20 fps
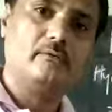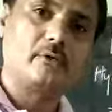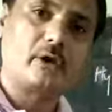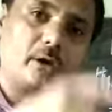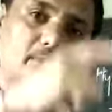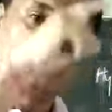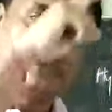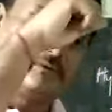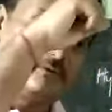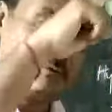
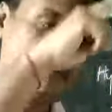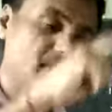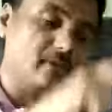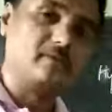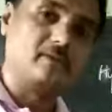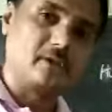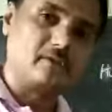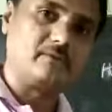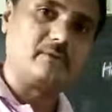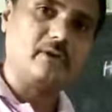from the free
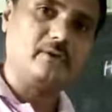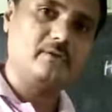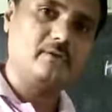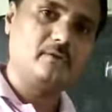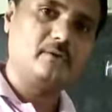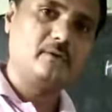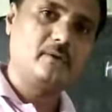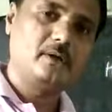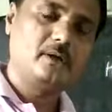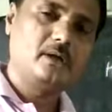
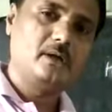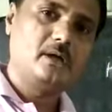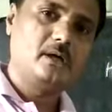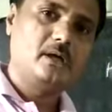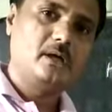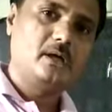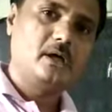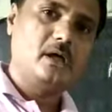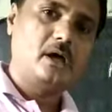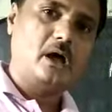surface,
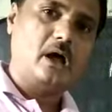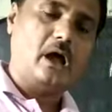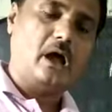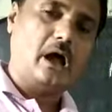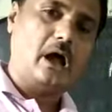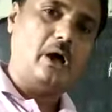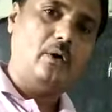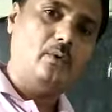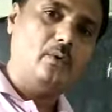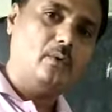
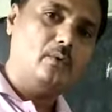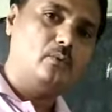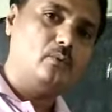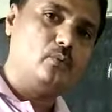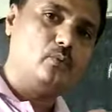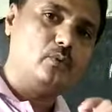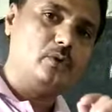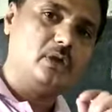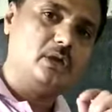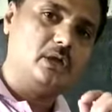how
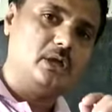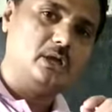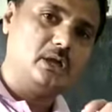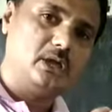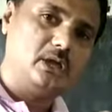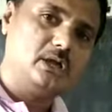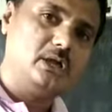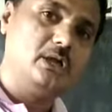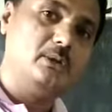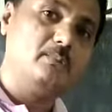
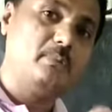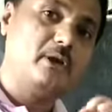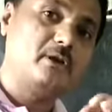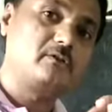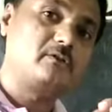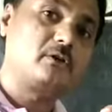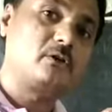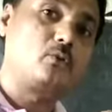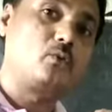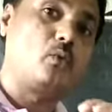it
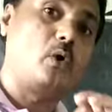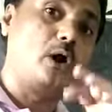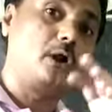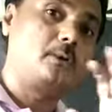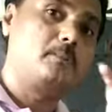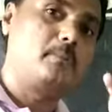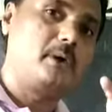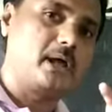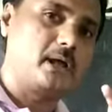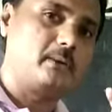depends on
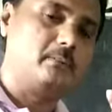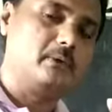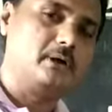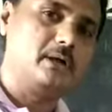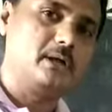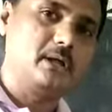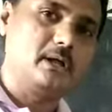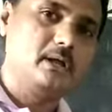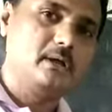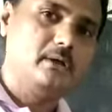what
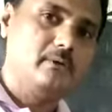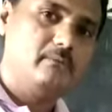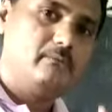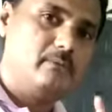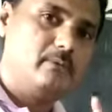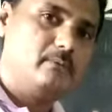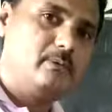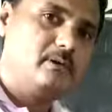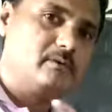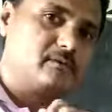parameter
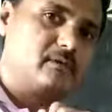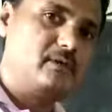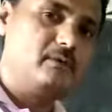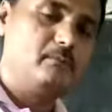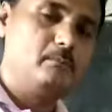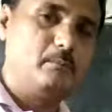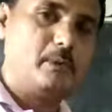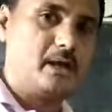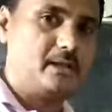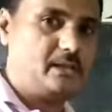we will see
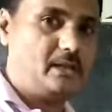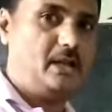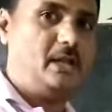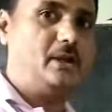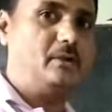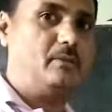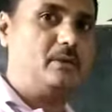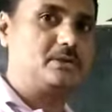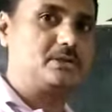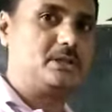by the
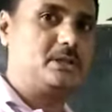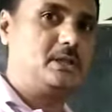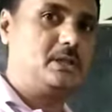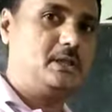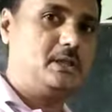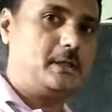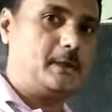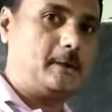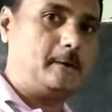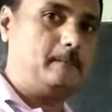derivation
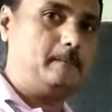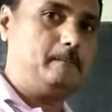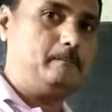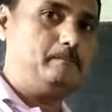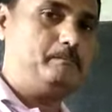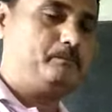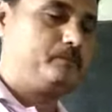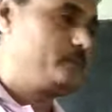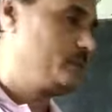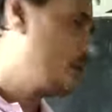here now.
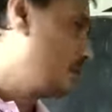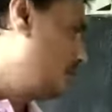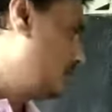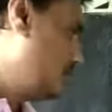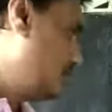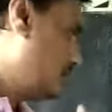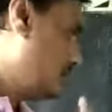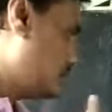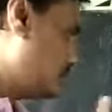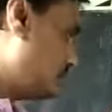
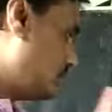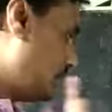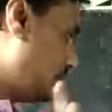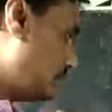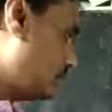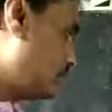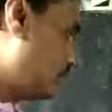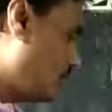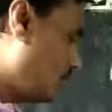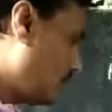So
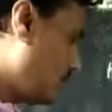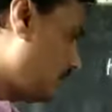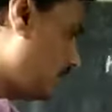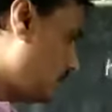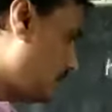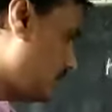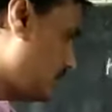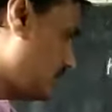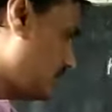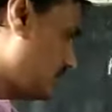next what I
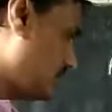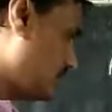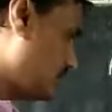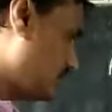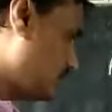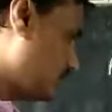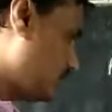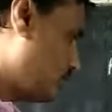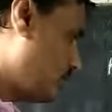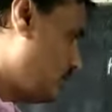will take is a
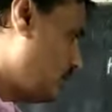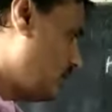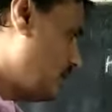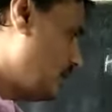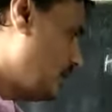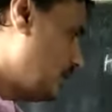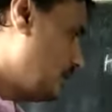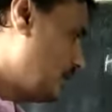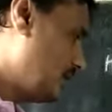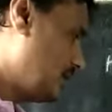small
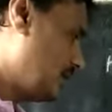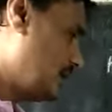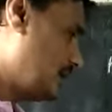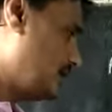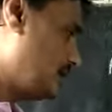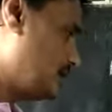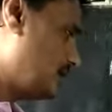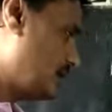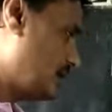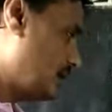element, it
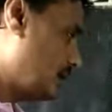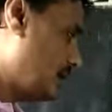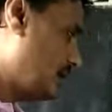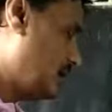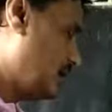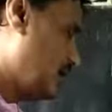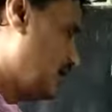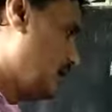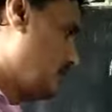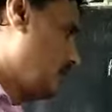is taken
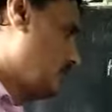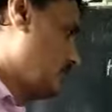here now,